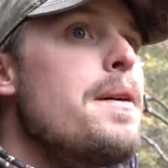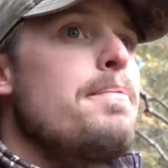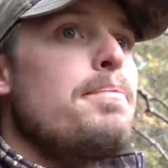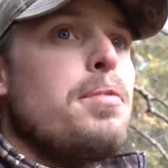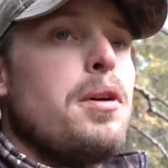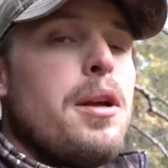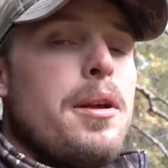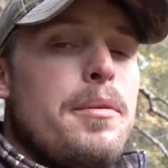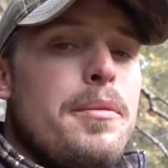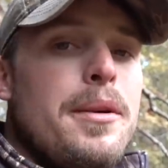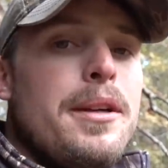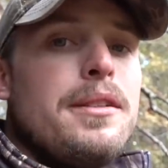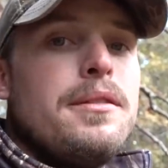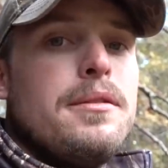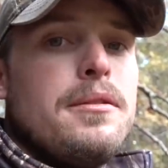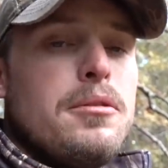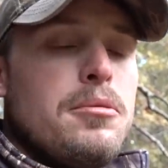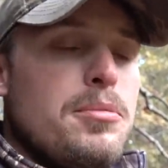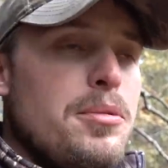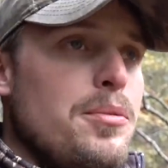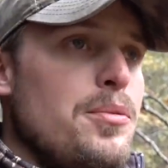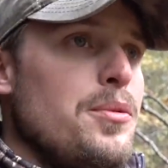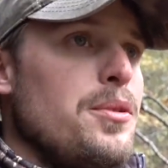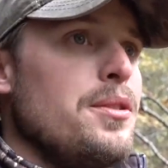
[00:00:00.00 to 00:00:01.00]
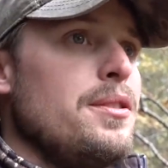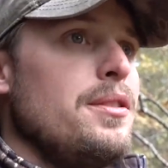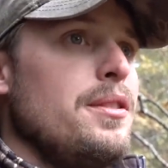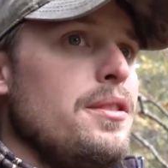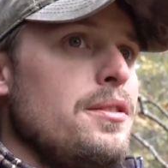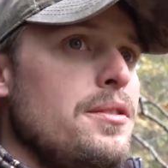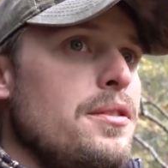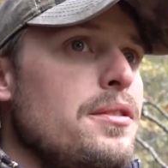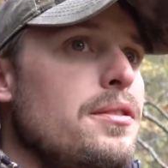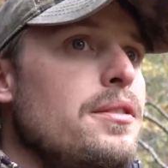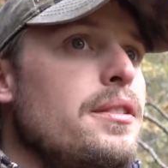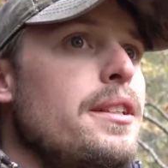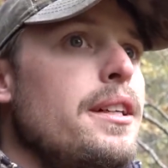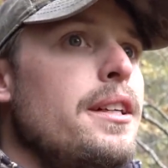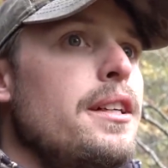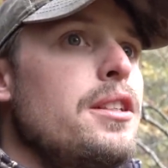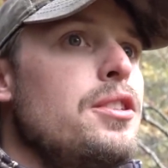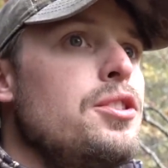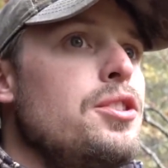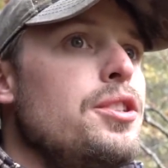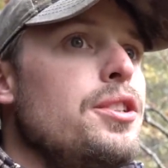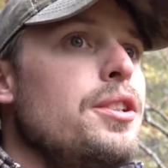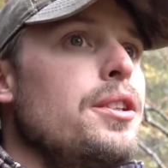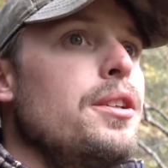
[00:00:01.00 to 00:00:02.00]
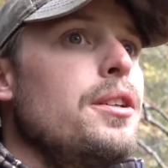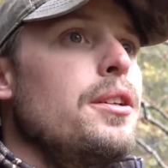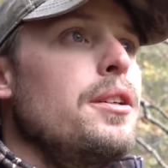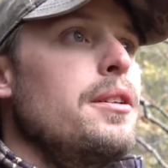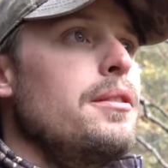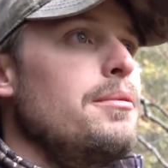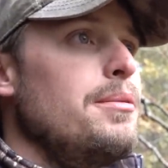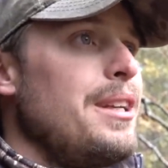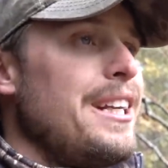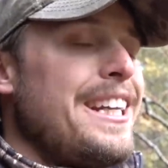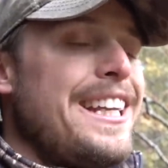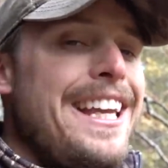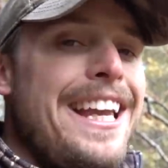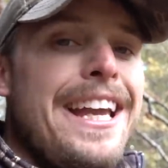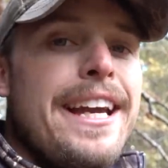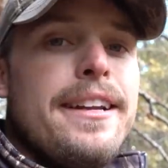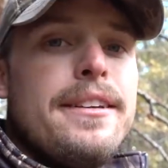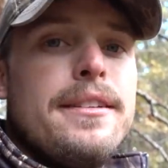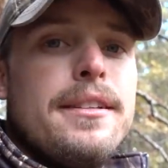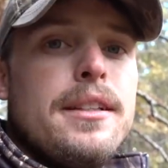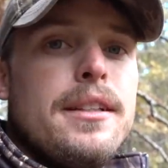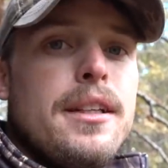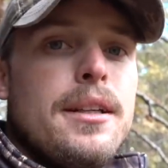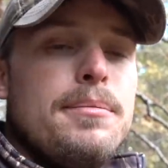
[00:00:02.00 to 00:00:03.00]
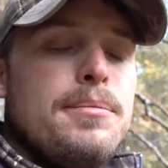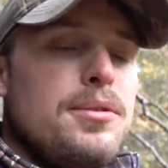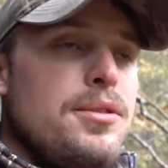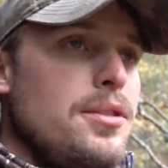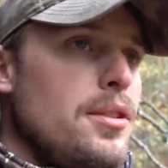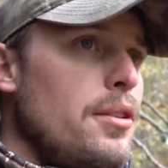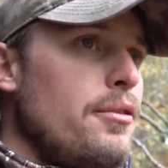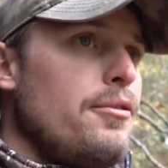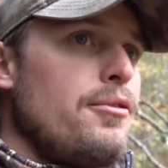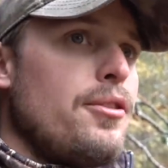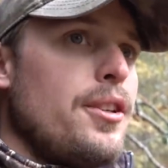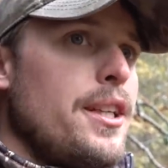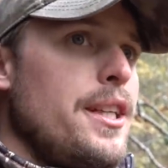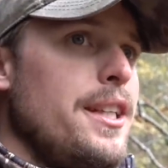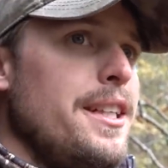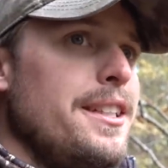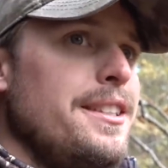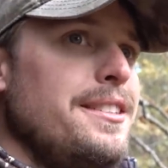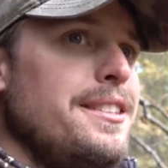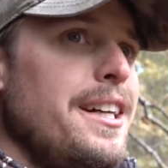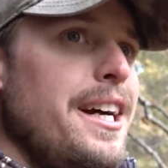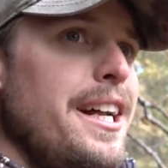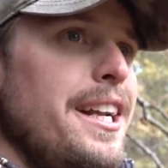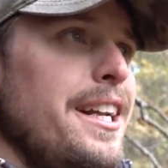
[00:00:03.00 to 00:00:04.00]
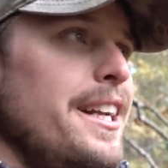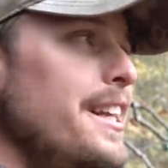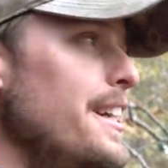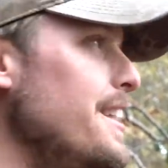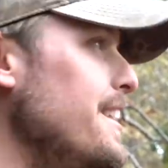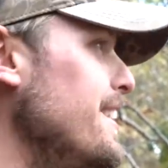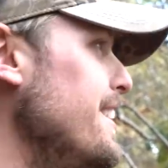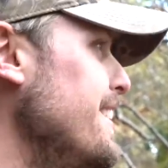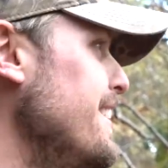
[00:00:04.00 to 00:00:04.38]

Probably makes a little bit more sense just to kind of chill, but I can't. I'm so freaking excited.